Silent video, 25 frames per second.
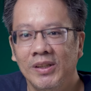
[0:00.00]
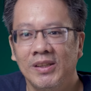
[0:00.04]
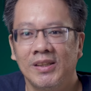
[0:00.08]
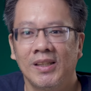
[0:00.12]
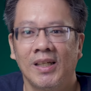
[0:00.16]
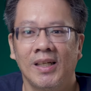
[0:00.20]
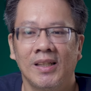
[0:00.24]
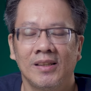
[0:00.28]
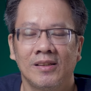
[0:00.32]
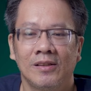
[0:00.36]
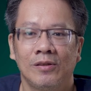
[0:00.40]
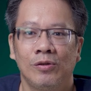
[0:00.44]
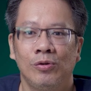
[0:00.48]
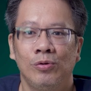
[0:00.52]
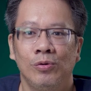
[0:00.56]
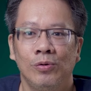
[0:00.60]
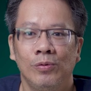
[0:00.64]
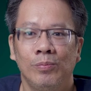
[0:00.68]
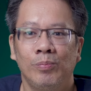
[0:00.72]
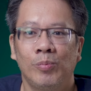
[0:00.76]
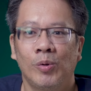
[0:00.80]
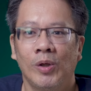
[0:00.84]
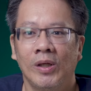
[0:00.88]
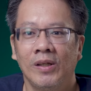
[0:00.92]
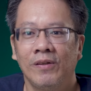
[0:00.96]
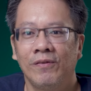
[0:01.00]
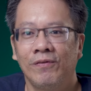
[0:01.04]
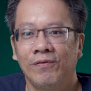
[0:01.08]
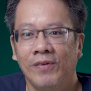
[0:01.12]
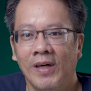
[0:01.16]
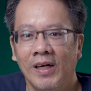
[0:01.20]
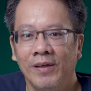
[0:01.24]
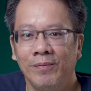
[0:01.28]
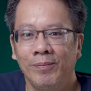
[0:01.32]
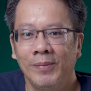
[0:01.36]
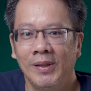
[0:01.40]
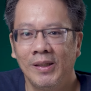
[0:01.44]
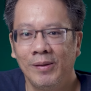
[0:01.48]
which has
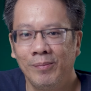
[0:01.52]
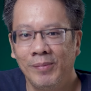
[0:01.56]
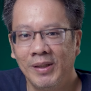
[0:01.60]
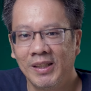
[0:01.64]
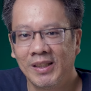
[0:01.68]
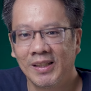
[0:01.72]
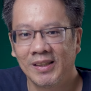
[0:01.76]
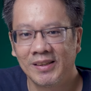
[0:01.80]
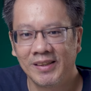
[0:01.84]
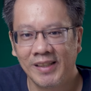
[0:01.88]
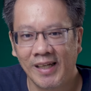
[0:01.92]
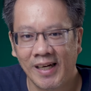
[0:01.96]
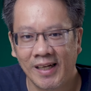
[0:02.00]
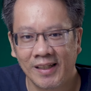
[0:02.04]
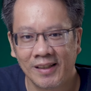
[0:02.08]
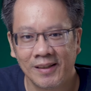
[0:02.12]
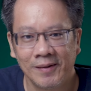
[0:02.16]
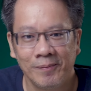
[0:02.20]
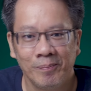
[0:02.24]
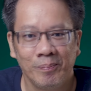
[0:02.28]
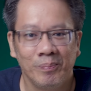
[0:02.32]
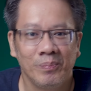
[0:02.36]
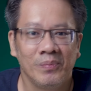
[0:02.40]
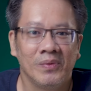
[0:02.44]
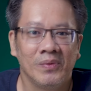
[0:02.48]
2.5mm jack.